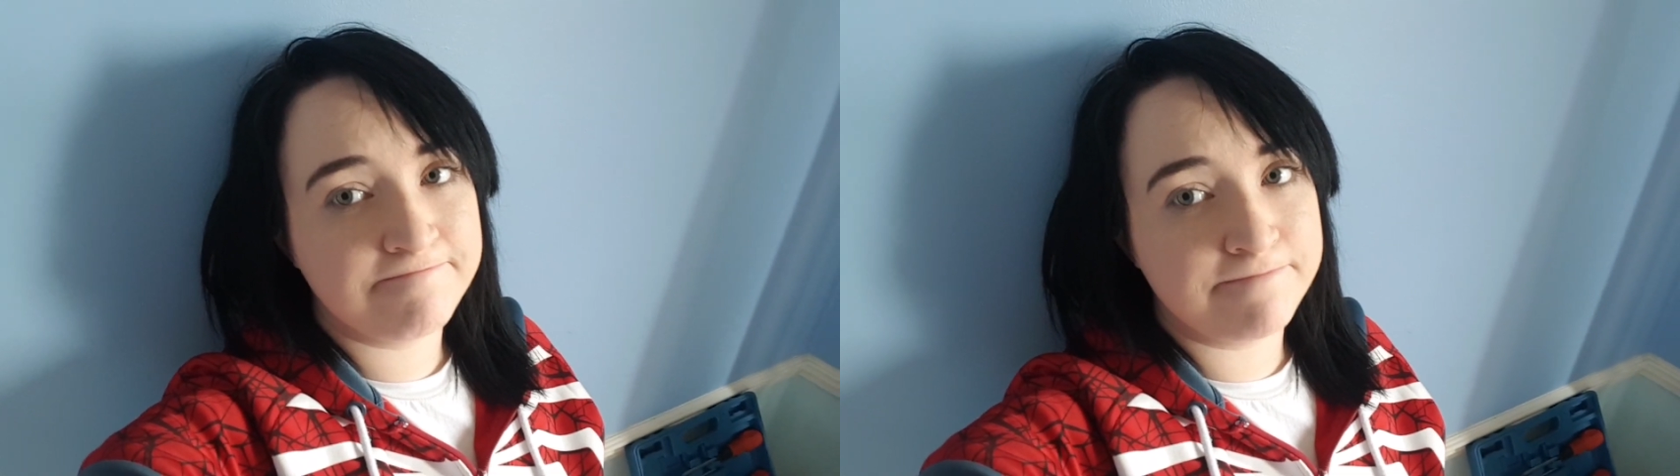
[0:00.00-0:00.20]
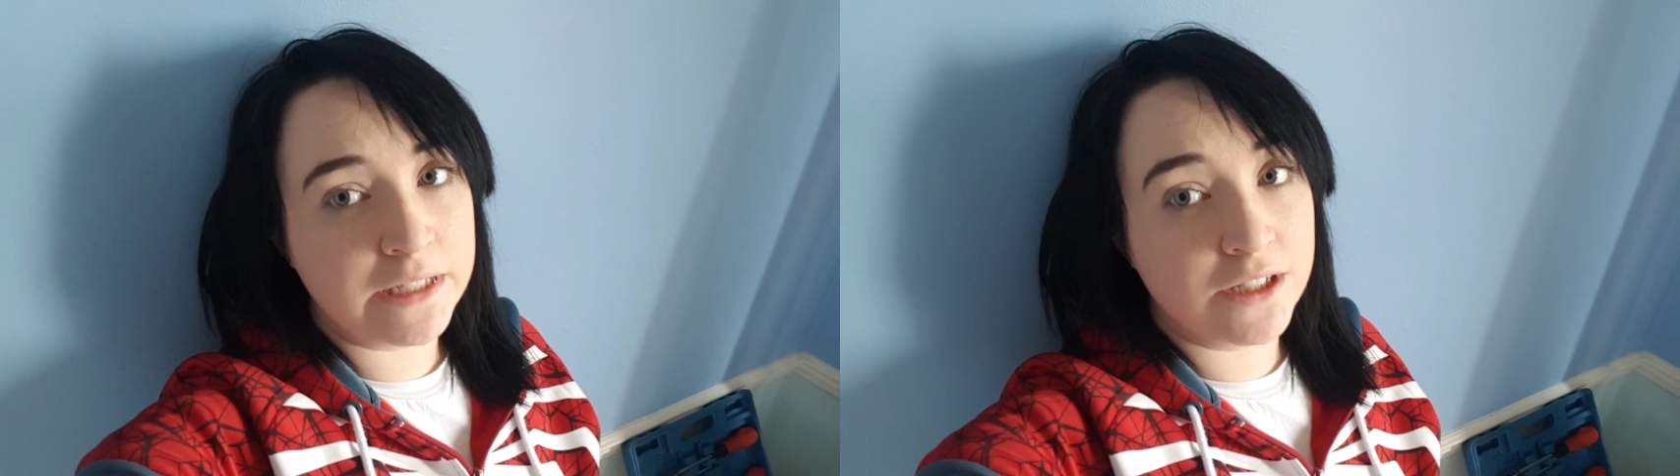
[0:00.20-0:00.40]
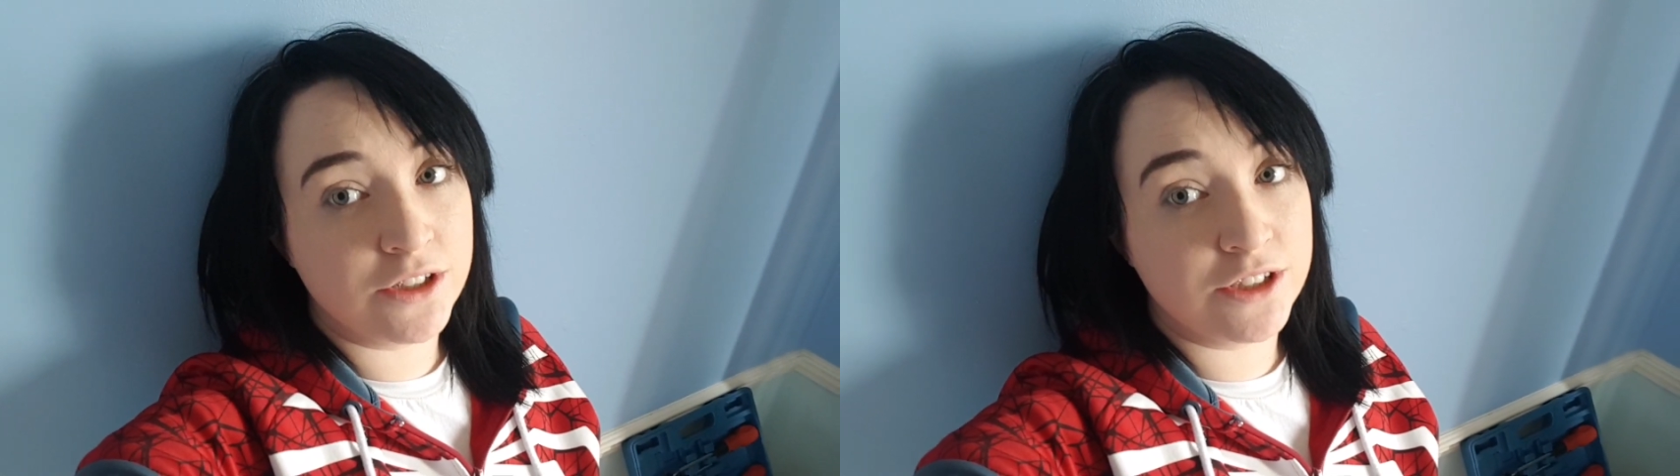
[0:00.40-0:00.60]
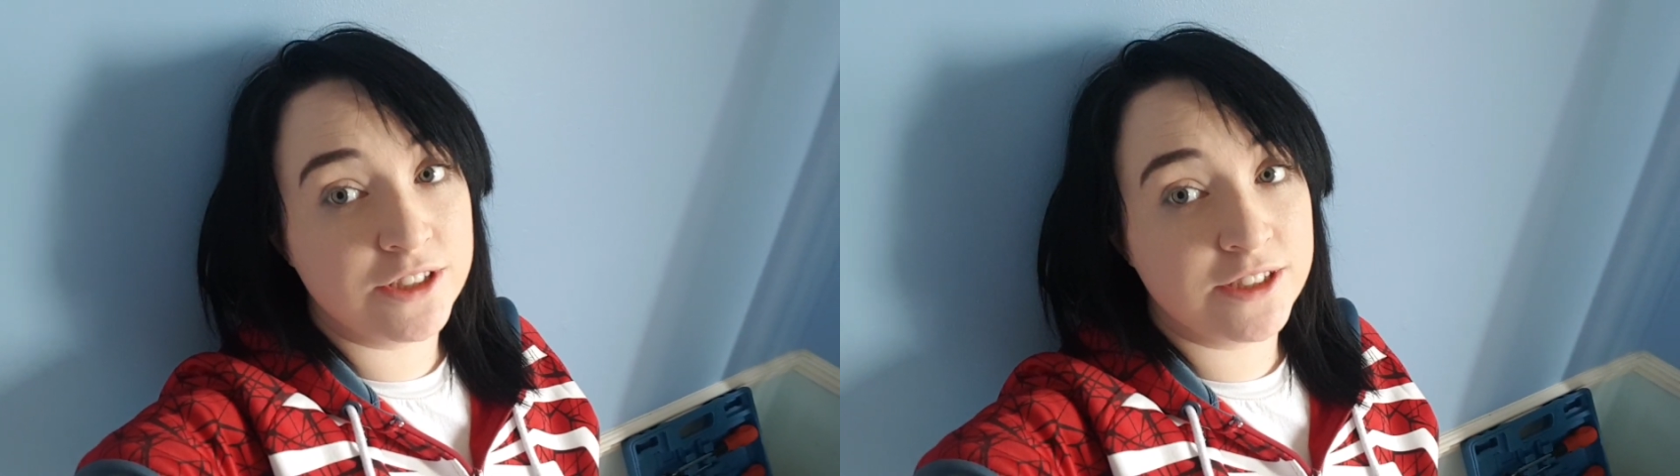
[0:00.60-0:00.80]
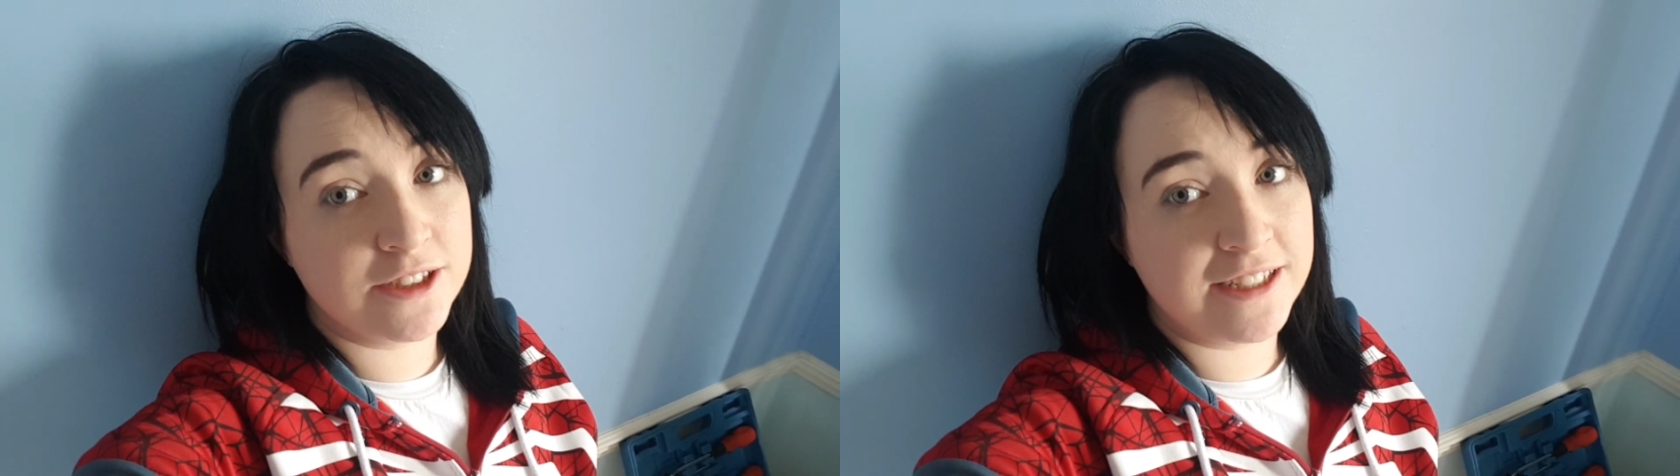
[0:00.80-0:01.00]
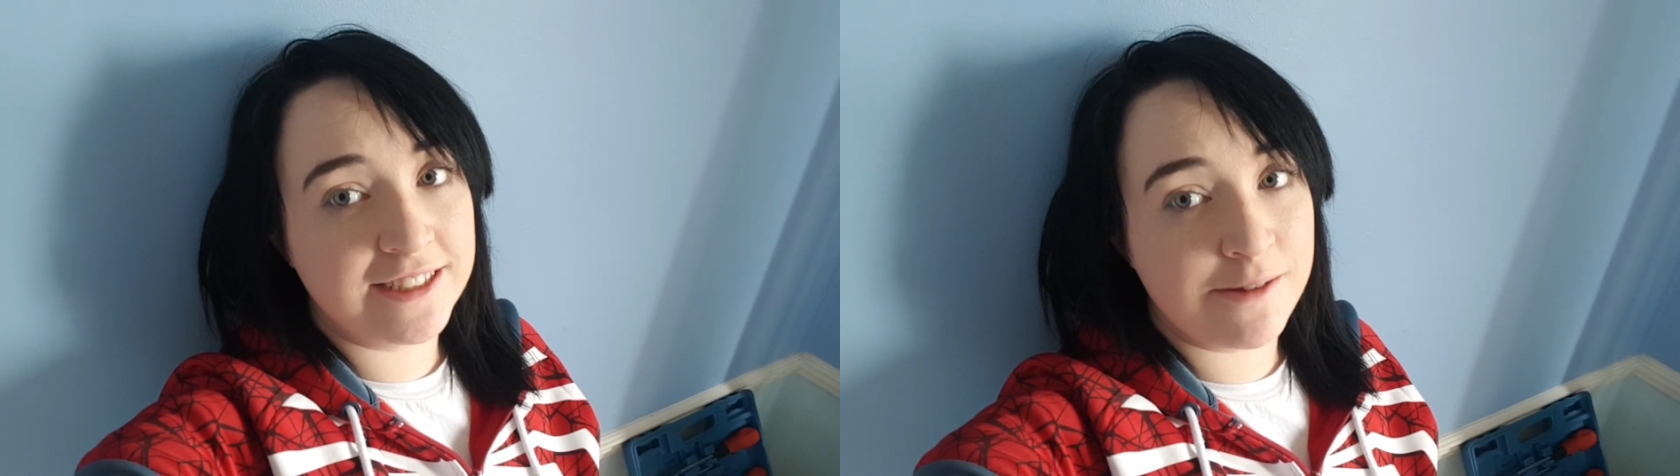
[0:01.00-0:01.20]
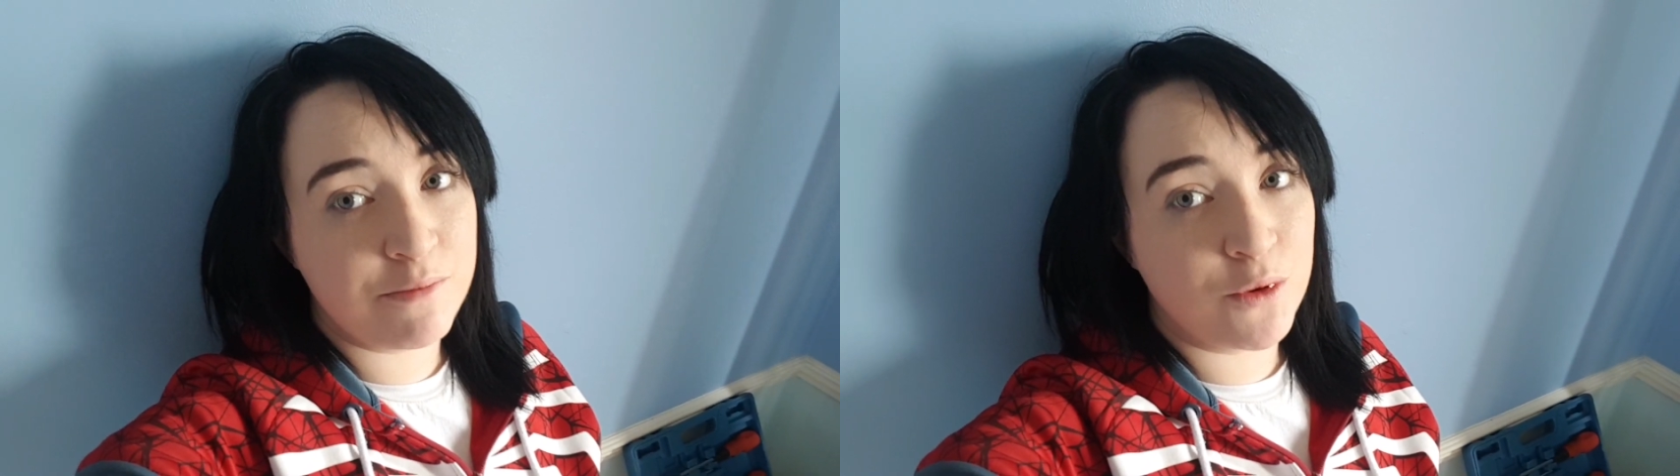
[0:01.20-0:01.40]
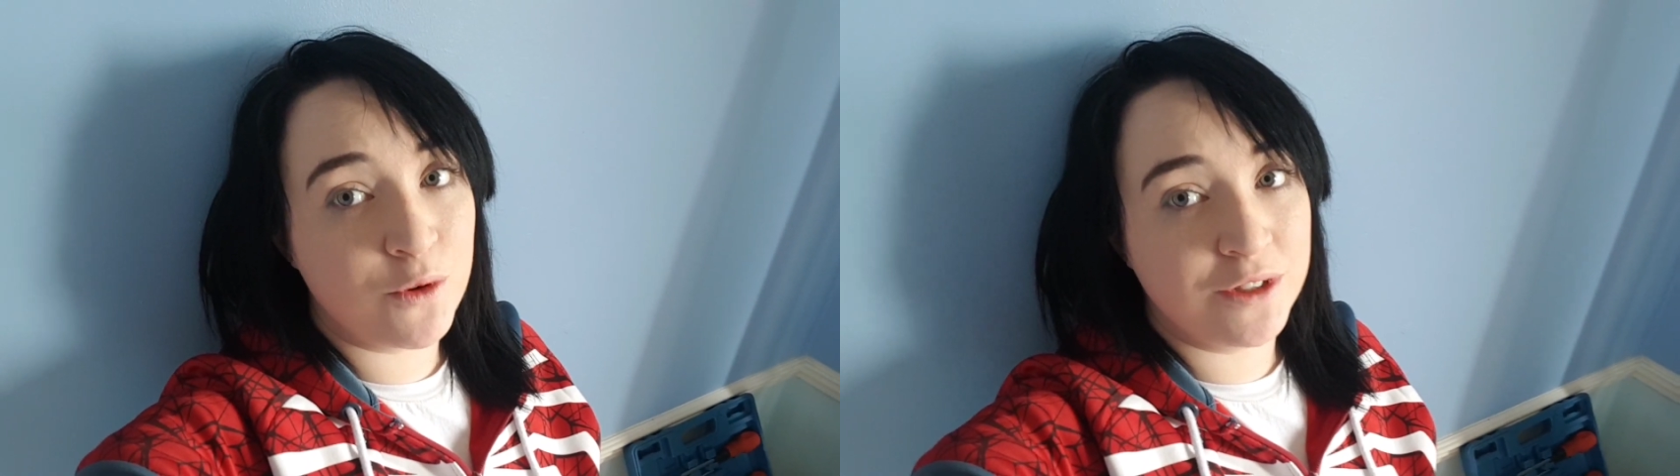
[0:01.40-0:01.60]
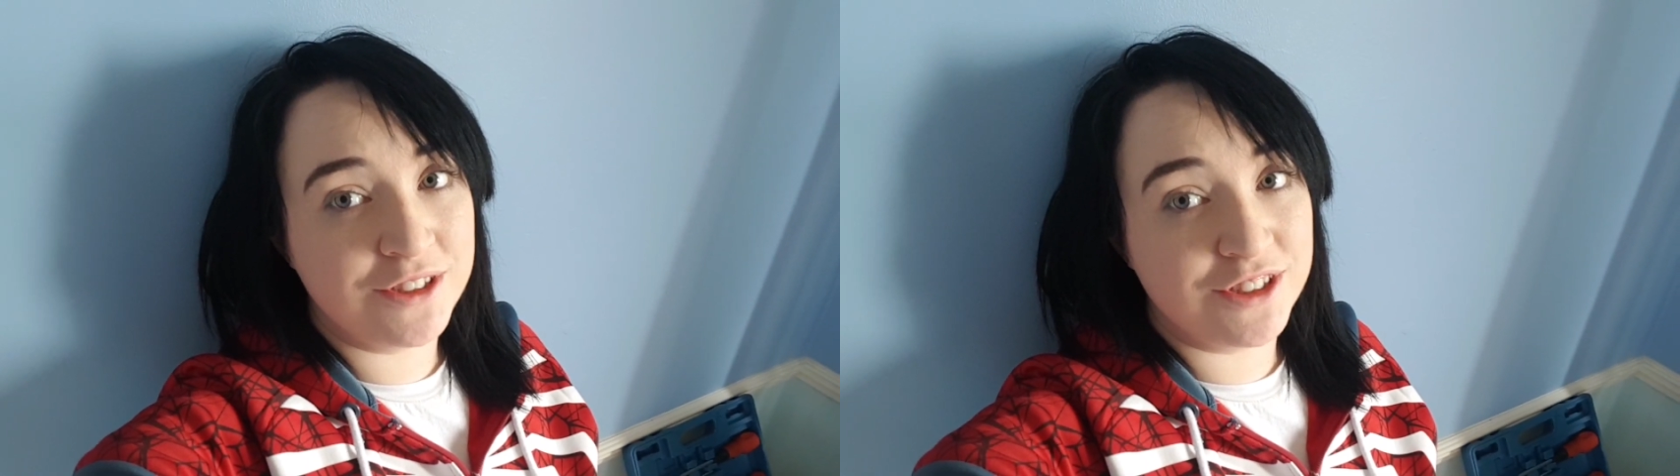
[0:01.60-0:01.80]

because it's important